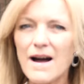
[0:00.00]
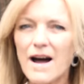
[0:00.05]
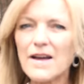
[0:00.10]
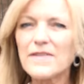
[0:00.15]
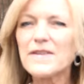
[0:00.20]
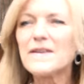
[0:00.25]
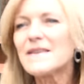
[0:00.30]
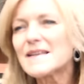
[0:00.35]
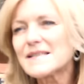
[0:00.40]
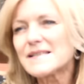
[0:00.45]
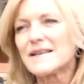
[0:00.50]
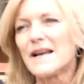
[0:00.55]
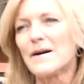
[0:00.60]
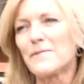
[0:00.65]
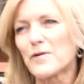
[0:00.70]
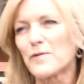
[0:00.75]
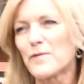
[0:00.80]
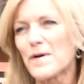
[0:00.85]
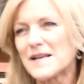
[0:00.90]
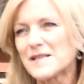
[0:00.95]
I think there's a
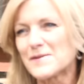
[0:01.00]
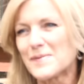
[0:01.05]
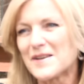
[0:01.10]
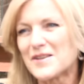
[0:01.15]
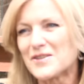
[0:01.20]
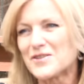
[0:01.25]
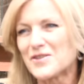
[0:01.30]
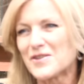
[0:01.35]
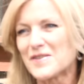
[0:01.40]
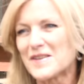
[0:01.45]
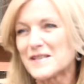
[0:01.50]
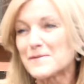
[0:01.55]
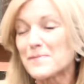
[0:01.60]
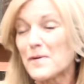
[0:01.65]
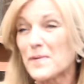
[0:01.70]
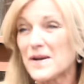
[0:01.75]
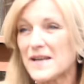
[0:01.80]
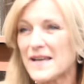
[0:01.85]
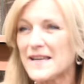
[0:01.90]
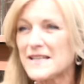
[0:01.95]
number of ways we can do this,
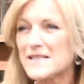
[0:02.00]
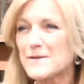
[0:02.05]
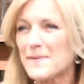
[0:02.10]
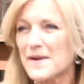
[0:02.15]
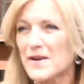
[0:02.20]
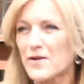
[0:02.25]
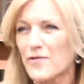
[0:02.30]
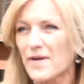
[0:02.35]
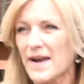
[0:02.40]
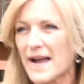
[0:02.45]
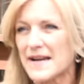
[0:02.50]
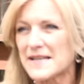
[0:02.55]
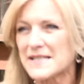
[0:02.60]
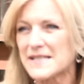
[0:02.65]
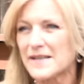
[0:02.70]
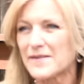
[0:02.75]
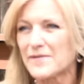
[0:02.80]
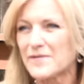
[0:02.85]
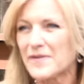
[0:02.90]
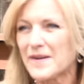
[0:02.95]
but we need to be
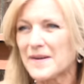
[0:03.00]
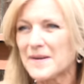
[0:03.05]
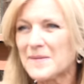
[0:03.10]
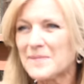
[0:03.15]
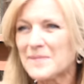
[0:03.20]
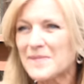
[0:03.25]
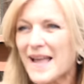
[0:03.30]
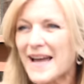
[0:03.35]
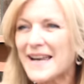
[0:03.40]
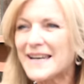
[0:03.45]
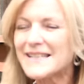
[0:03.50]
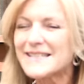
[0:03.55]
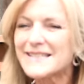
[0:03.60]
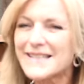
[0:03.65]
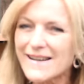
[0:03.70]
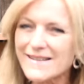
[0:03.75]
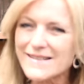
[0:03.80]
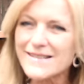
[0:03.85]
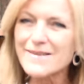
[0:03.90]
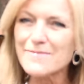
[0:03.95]
creative. And it
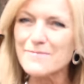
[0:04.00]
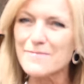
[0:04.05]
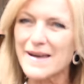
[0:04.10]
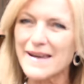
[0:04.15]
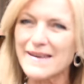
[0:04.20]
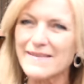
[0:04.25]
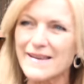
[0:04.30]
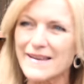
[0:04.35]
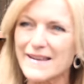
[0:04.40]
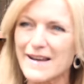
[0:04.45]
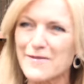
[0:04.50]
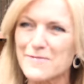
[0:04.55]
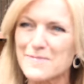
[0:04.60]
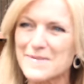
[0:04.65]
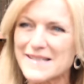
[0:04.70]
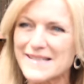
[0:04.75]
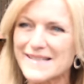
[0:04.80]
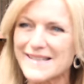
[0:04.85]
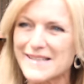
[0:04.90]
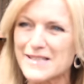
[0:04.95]
doesn't mean that
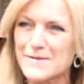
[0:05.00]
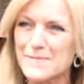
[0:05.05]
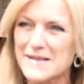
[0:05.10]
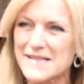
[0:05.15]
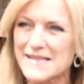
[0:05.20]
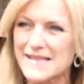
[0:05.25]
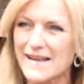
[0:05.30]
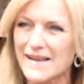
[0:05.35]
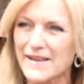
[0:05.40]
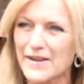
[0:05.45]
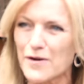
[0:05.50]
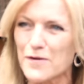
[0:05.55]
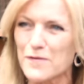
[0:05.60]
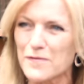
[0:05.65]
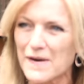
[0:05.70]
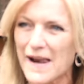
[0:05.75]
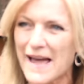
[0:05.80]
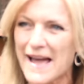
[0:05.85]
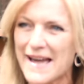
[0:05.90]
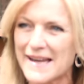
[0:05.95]
governments need to be selling
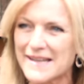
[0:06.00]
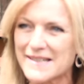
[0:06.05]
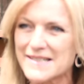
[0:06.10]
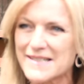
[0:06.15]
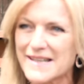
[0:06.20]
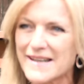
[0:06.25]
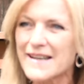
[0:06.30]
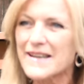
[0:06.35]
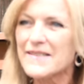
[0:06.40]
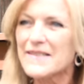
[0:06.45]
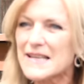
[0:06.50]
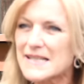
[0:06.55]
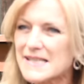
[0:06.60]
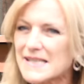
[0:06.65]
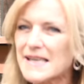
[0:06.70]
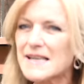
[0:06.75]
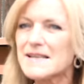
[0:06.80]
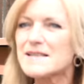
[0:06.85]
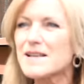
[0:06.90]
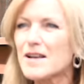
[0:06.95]
off land. There's
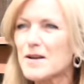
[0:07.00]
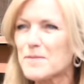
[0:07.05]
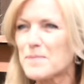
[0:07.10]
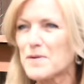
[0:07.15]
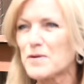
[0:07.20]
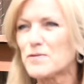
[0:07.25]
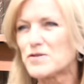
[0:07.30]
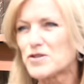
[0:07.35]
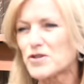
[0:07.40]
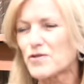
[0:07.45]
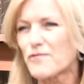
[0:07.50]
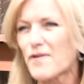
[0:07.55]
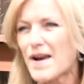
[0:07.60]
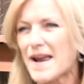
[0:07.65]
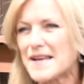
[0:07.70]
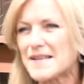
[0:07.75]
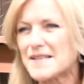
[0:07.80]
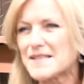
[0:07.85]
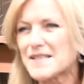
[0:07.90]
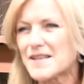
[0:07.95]
things like build to
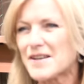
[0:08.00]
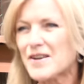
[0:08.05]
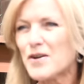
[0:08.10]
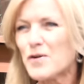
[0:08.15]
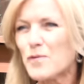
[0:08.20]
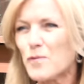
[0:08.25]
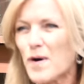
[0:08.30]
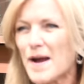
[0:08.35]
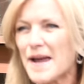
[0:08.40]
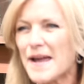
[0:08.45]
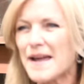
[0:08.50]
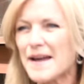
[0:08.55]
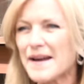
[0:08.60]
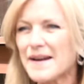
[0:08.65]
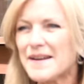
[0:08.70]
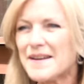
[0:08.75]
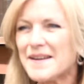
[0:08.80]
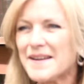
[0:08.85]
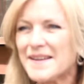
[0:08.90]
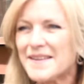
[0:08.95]
rent,
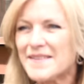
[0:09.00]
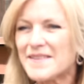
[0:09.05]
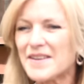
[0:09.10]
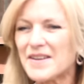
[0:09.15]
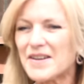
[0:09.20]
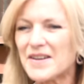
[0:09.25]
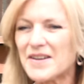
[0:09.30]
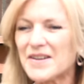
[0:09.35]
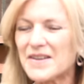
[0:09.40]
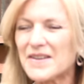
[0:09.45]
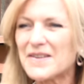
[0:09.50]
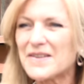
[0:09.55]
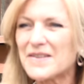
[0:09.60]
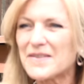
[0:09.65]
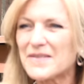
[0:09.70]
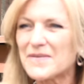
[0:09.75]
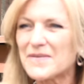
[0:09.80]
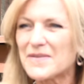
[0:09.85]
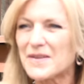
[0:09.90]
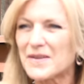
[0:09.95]
where the,
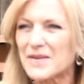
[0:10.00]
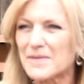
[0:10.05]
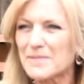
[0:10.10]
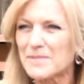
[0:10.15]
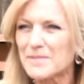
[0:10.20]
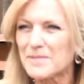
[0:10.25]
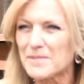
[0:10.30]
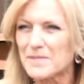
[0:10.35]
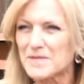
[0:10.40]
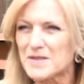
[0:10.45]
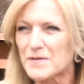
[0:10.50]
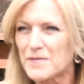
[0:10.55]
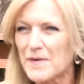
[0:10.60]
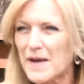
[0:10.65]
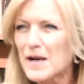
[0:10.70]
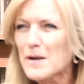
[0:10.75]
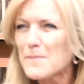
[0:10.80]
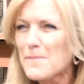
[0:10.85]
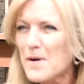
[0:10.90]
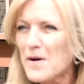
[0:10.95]
the
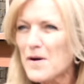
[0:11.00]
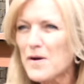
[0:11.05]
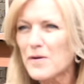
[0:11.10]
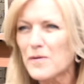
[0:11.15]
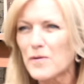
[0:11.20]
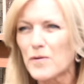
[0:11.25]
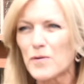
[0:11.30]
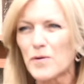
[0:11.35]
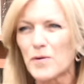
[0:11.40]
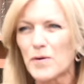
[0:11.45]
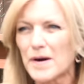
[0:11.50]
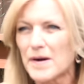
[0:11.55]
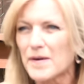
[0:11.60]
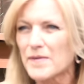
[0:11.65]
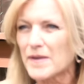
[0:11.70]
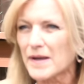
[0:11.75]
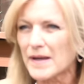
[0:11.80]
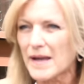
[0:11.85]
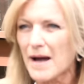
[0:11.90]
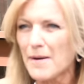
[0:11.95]
developer
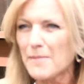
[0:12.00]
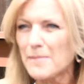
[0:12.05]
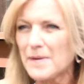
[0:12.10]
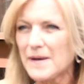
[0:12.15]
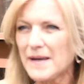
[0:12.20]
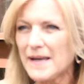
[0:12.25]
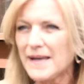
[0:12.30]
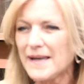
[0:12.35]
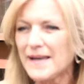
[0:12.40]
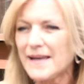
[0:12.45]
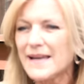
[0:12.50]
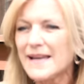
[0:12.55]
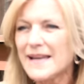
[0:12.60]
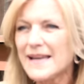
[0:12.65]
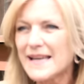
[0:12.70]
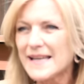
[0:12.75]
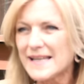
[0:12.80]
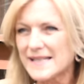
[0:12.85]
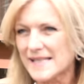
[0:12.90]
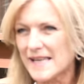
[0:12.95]
or the company
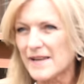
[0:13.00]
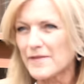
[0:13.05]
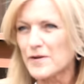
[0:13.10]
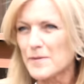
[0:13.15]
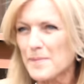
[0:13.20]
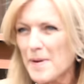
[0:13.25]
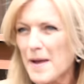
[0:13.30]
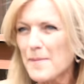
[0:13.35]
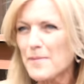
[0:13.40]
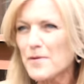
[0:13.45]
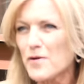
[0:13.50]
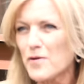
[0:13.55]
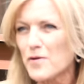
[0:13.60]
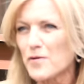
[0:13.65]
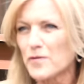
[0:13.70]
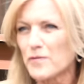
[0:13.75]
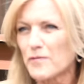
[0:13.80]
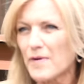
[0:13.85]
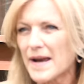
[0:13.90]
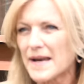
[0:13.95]
is given a
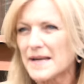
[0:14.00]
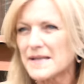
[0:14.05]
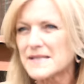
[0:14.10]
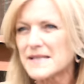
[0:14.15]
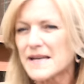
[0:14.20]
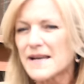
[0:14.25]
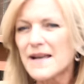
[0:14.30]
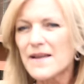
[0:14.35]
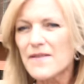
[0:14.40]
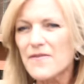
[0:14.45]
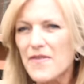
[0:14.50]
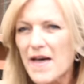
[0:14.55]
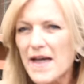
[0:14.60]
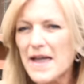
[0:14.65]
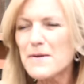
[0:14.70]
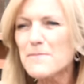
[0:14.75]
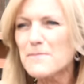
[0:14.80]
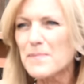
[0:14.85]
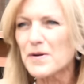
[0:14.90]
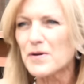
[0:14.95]
peppercorn rent,
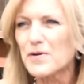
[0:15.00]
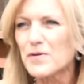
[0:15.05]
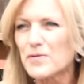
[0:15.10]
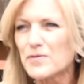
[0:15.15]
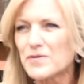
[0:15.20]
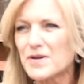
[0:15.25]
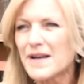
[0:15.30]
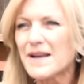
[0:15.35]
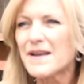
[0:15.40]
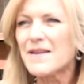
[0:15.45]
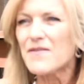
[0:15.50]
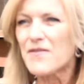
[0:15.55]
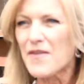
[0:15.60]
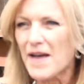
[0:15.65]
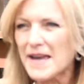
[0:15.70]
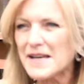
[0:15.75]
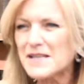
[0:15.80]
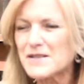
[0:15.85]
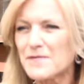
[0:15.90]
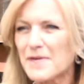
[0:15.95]
they build,
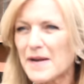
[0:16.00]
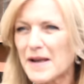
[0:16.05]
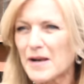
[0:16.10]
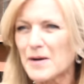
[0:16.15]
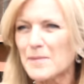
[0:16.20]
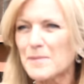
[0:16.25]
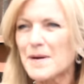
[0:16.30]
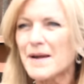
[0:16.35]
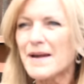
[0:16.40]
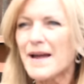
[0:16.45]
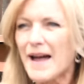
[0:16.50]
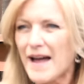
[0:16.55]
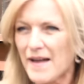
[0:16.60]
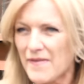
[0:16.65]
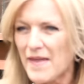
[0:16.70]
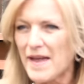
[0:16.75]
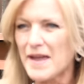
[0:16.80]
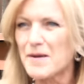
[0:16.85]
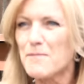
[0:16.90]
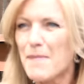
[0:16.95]
they develop,
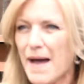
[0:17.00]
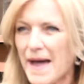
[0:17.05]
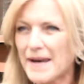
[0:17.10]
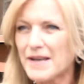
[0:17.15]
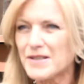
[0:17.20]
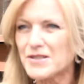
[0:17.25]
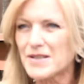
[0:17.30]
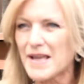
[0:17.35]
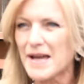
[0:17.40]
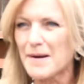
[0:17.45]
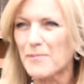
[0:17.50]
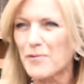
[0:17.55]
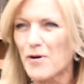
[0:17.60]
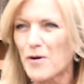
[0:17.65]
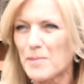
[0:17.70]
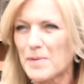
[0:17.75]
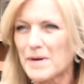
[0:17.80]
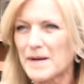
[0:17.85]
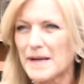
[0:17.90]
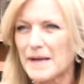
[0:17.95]
and they manage that
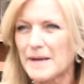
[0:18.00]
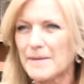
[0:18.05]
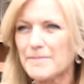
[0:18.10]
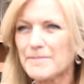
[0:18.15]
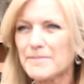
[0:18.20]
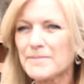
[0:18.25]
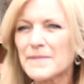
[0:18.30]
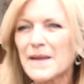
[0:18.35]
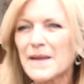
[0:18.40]
property